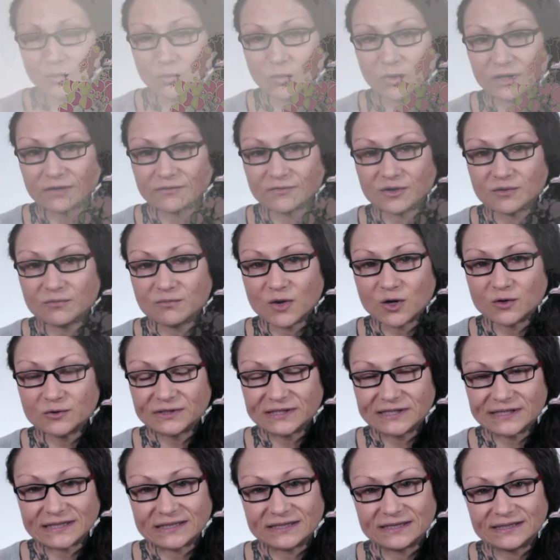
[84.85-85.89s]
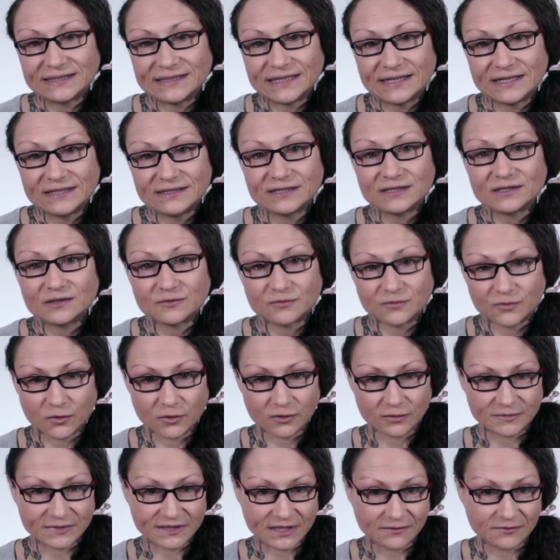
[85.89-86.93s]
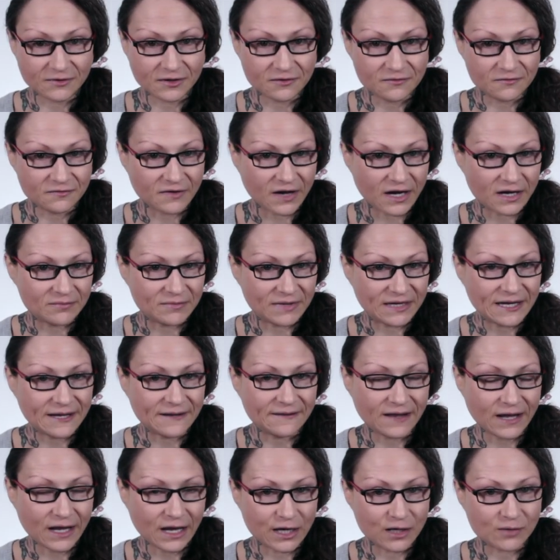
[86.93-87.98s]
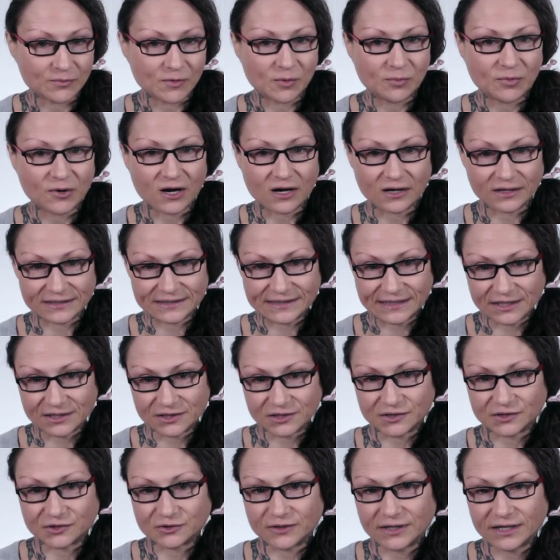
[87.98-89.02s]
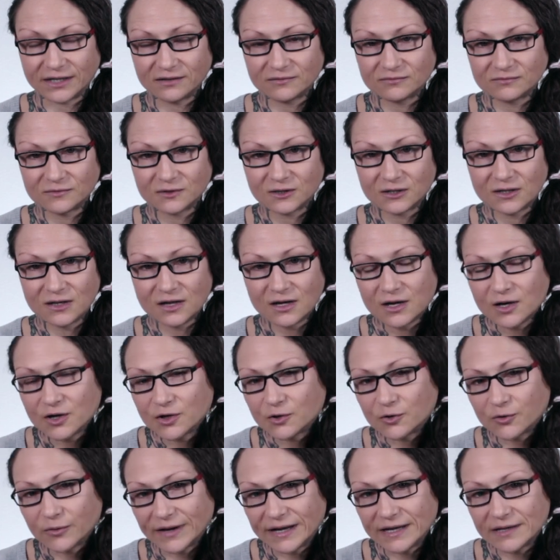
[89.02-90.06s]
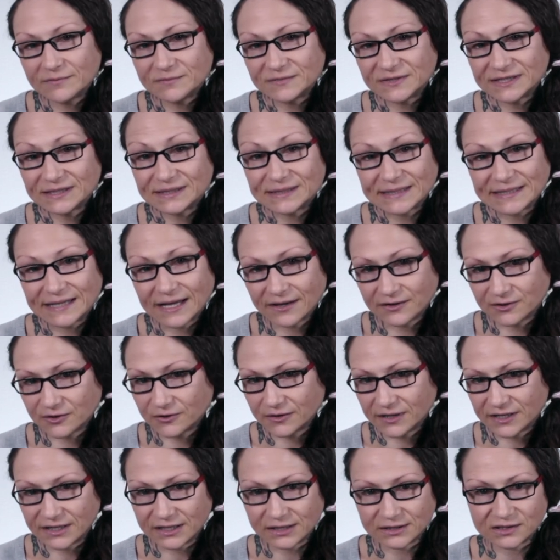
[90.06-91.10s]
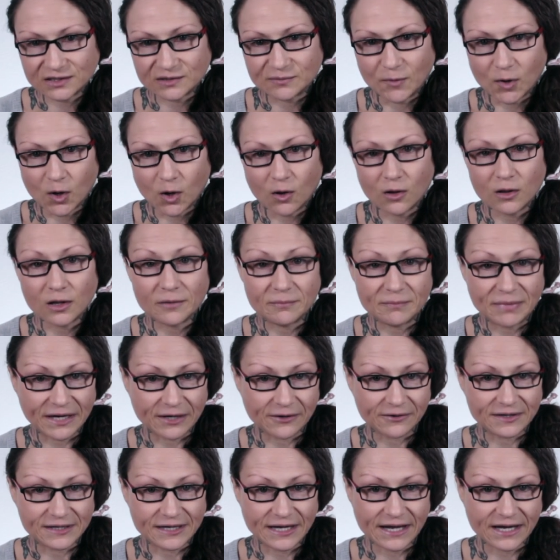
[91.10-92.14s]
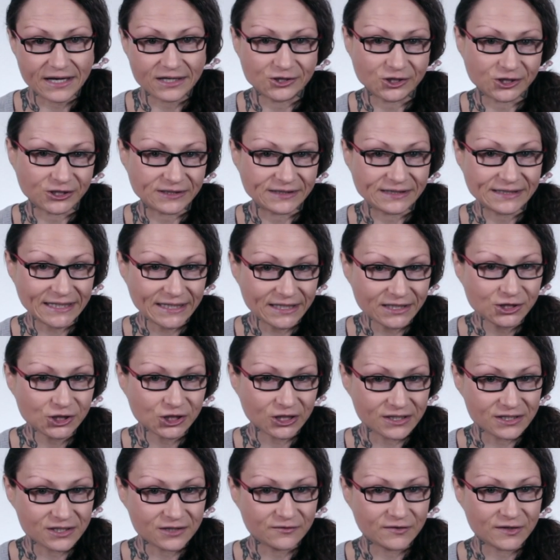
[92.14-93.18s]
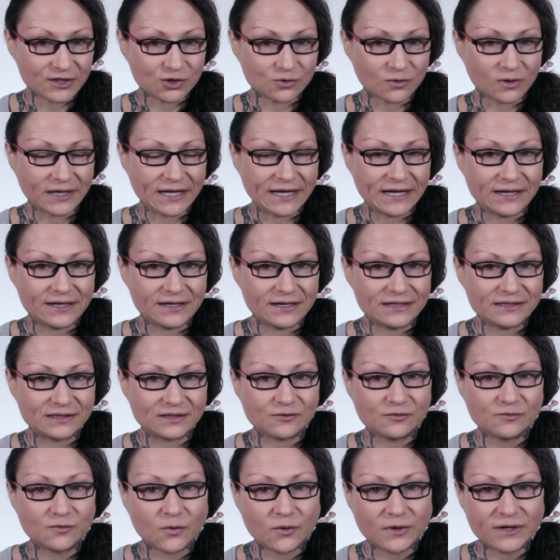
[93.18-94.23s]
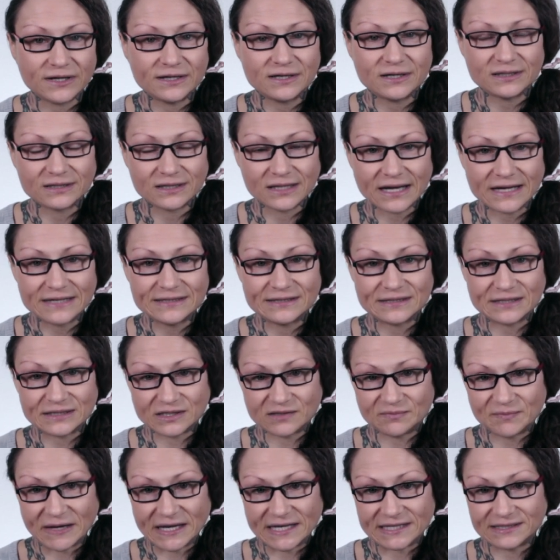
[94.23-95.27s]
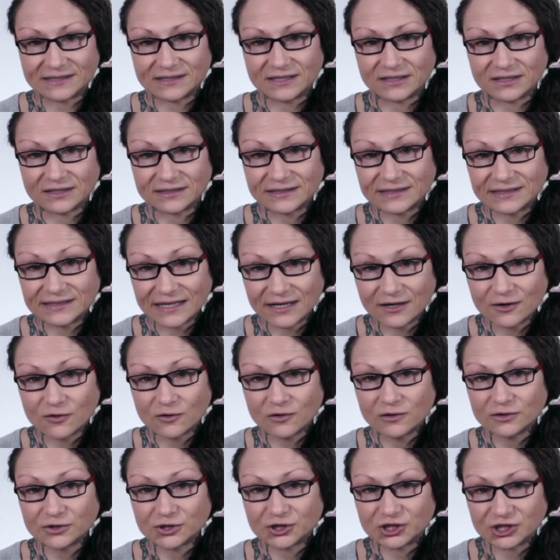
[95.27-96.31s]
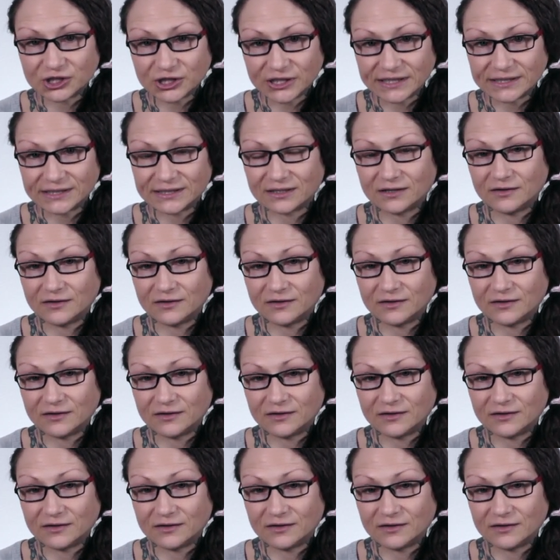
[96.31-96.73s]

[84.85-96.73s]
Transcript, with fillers: one of the most intense forms of confinement in the animal products industry. Crammed together in these small, barren cages, each individual hen is afforded less space than a single sheet